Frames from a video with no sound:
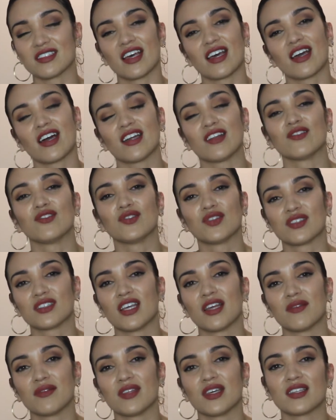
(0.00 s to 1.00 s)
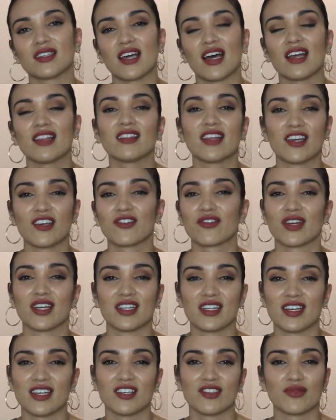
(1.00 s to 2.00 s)
that kind of do the same thing that light gray
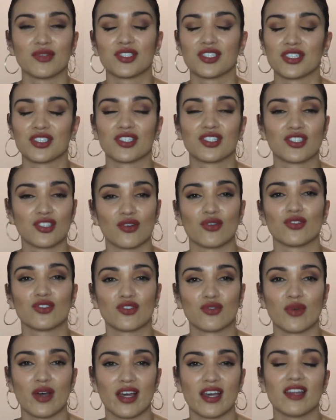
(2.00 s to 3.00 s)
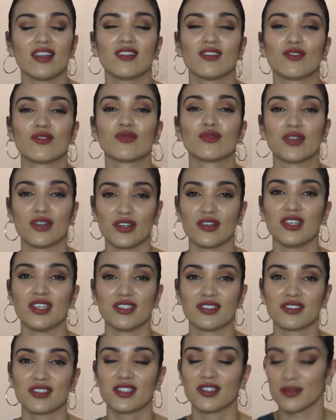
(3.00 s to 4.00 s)
does, which is show sweat really
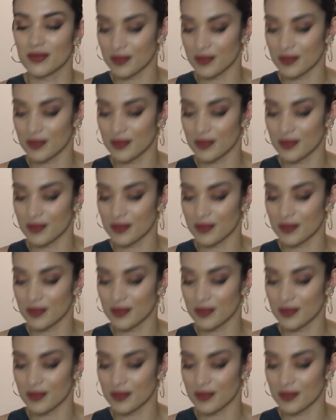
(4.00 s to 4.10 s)
easily.